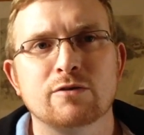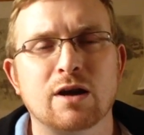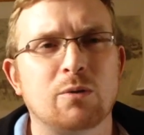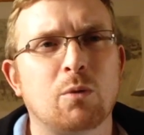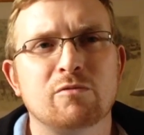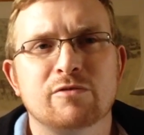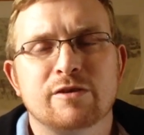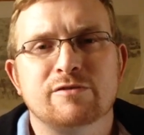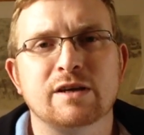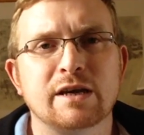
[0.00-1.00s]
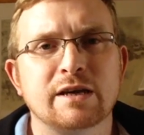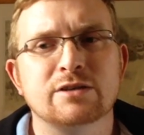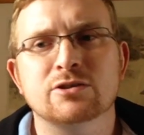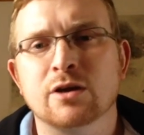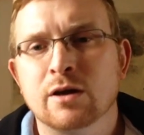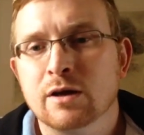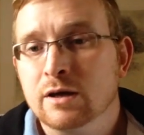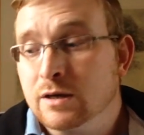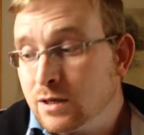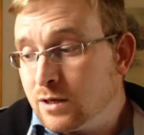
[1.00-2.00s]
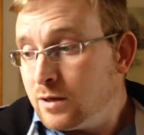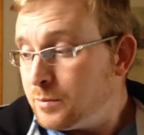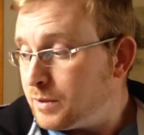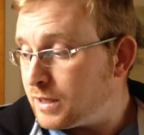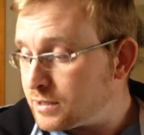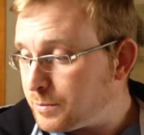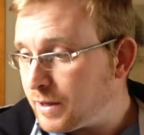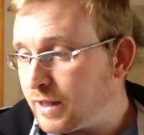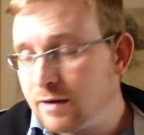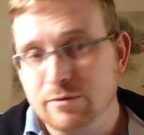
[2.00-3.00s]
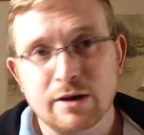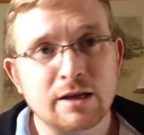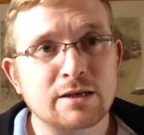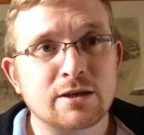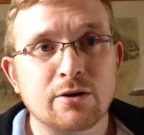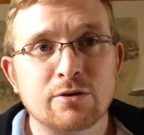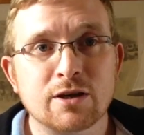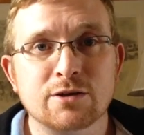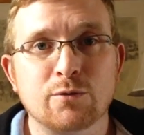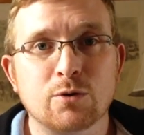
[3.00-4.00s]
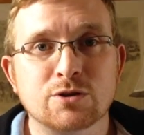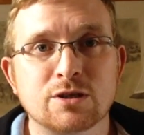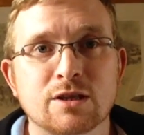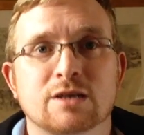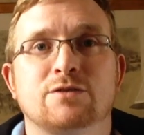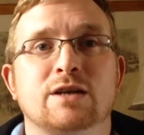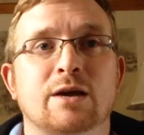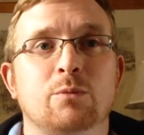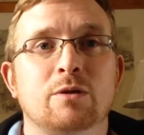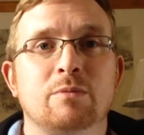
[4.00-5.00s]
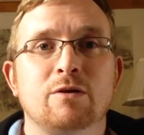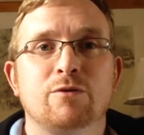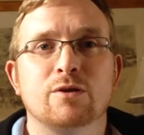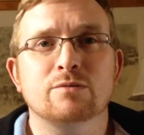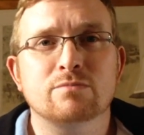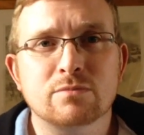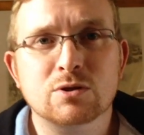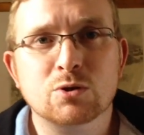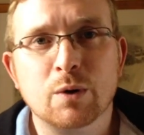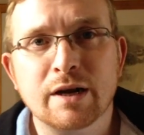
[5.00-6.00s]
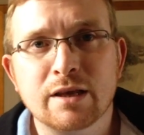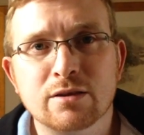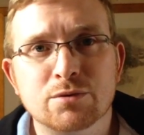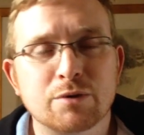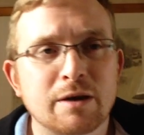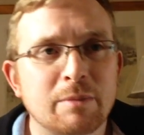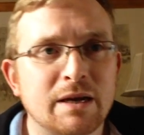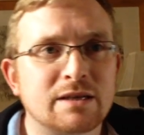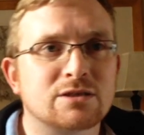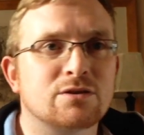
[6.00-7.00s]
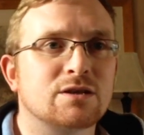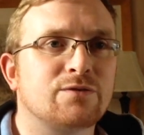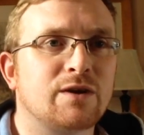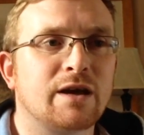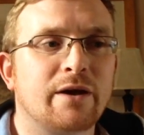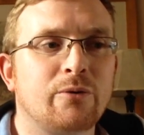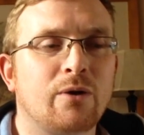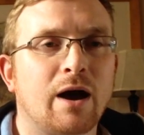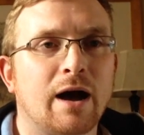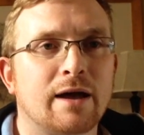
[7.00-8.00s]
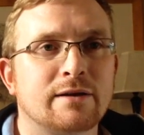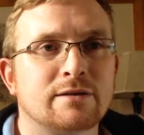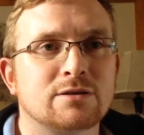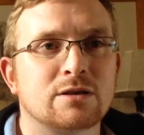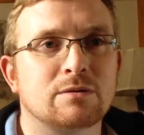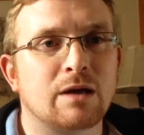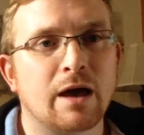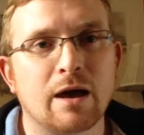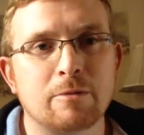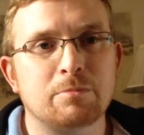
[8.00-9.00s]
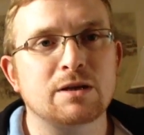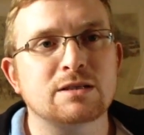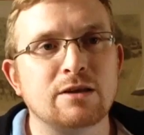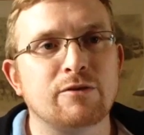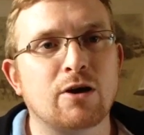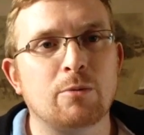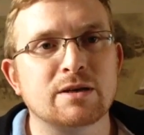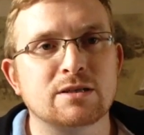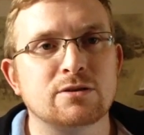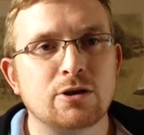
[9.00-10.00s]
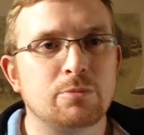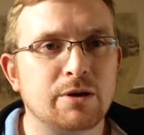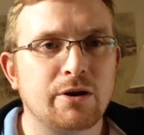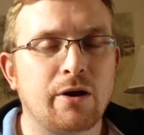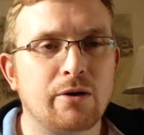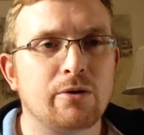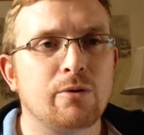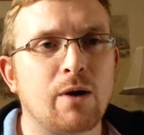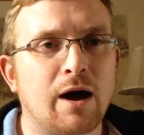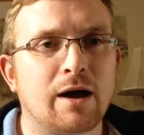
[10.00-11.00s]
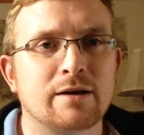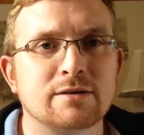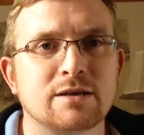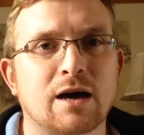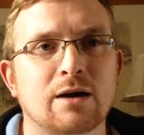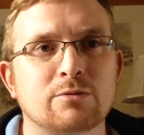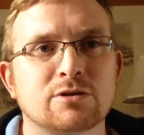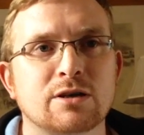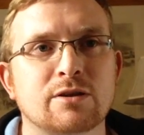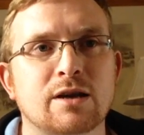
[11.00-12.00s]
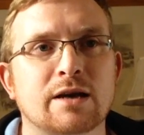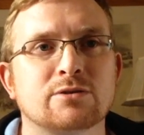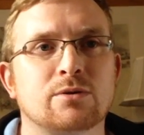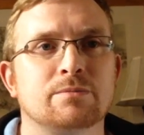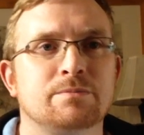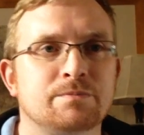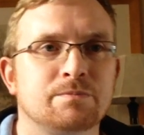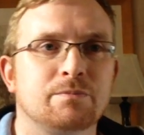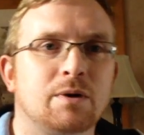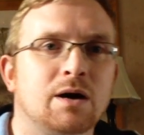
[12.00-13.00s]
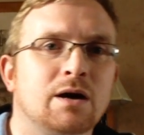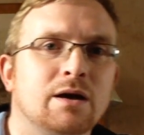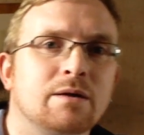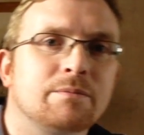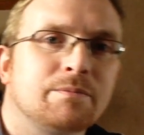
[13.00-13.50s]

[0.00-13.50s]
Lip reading: for like $150 each. Well, that's about that really. So thanks for watching, thanks for sticking with me for the 23 minutes of this video, and please leave your comments in the doobly-doo, and I will see you in the next one. Bye.